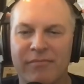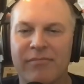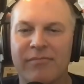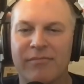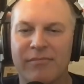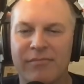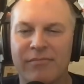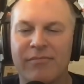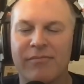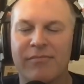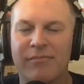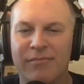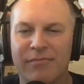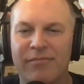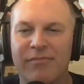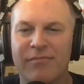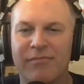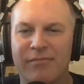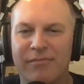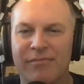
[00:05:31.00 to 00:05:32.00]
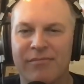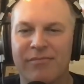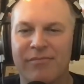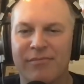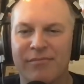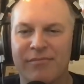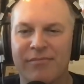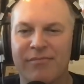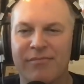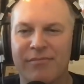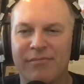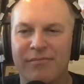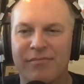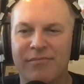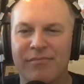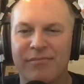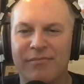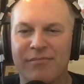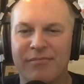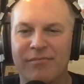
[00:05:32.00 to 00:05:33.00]

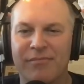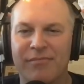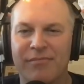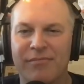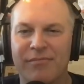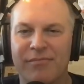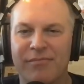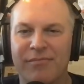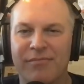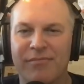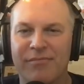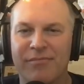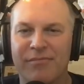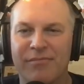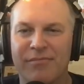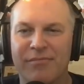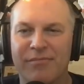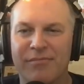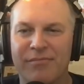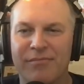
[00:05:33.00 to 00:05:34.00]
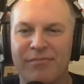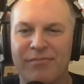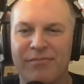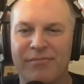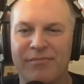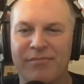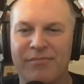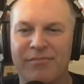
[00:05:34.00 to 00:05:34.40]
(silent)